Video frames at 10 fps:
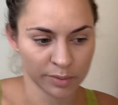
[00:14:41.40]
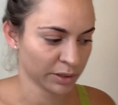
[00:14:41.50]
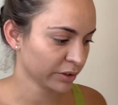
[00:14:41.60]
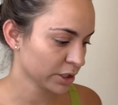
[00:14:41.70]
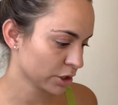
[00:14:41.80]
my
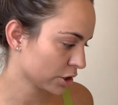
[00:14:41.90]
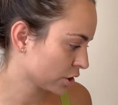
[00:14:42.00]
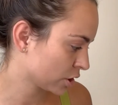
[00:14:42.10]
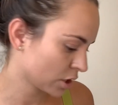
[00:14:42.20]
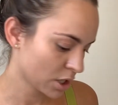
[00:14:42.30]

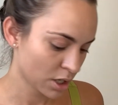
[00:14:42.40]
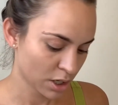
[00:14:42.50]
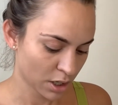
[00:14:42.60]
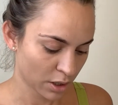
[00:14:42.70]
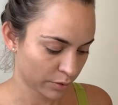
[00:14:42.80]
reach.
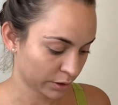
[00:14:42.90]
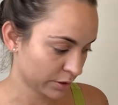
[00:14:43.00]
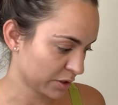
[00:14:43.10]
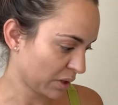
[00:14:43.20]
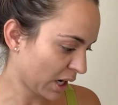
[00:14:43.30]
We're gonna
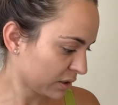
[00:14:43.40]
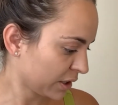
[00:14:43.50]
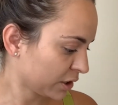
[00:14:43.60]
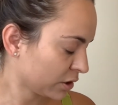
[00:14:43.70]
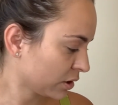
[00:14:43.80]
do
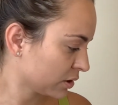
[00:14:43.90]
eyeliner.